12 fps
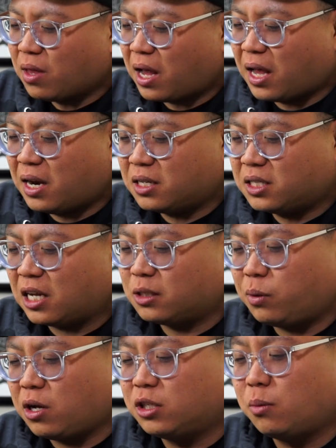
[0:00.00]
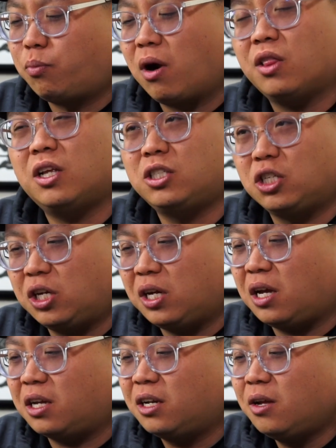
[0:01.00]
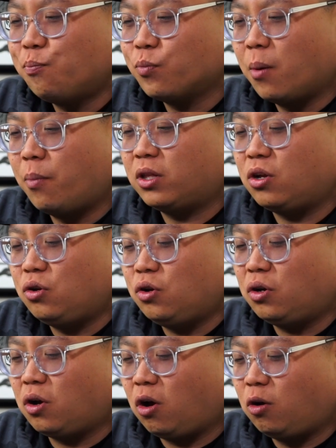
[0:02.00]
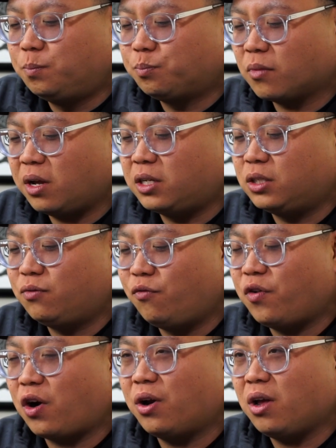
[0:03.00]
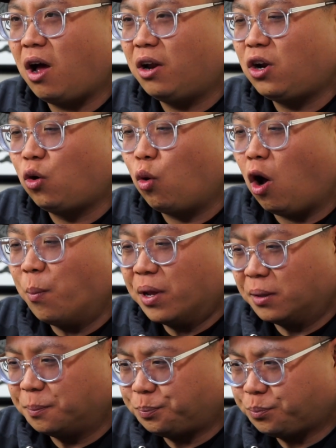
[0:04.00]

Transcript: That kind of sucks because the broth is good, but the noodle is very underwhelming.